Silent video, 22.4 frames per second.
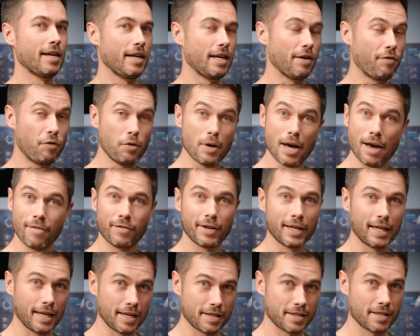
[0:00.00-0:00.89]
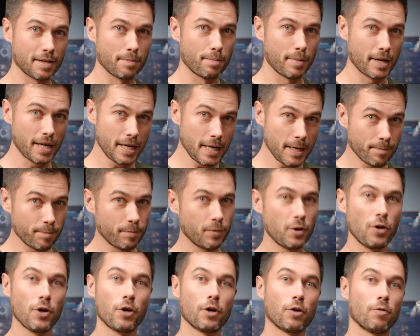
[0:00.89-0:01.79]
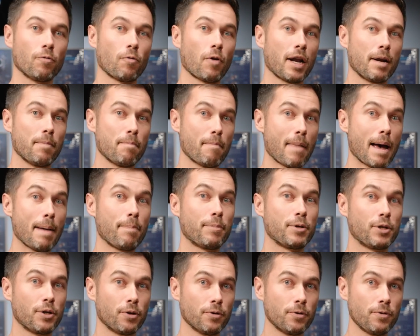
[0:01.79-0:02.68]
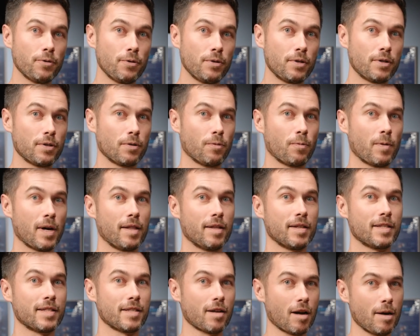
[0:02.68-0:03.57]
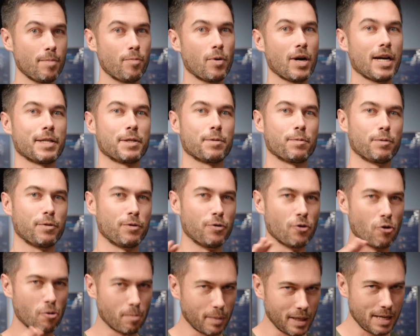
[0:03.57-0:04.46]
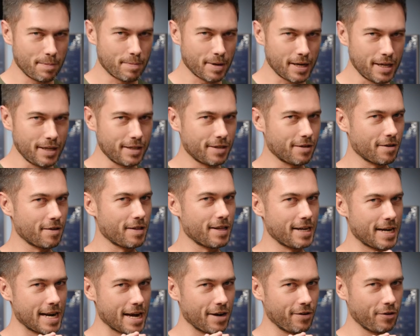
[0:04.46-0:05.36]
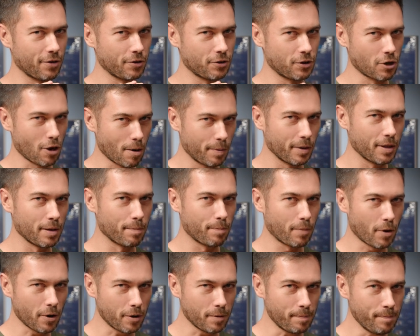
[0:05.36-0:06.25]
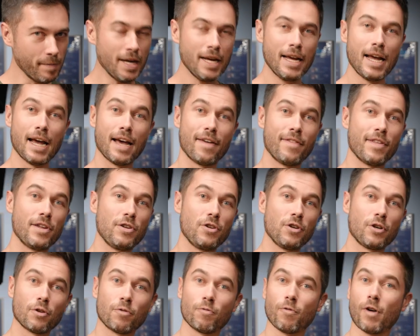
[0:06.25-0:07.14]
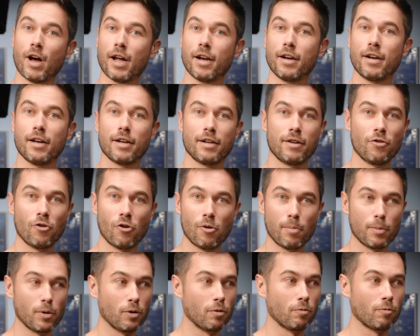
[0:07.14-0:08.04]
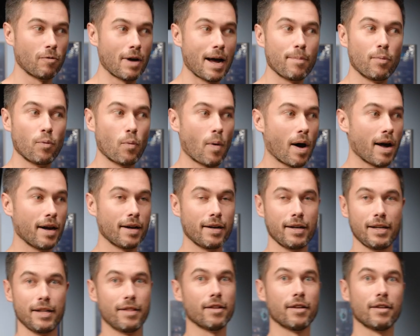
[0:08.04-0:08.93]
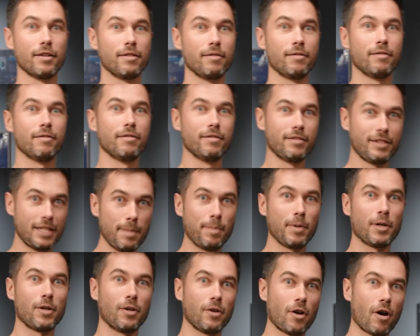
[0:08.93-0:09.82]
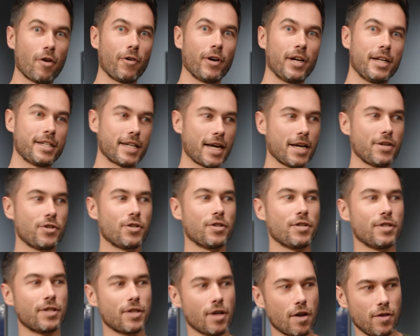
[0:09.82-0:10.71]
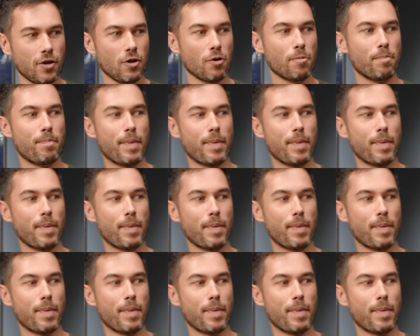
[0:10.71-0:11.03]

If you have an Alexa Mini, you can run Map 2s where the side brackets would normally be. So they're now your top and the bottom. And then you can run a normal RAB 1 in the typical orientation so that your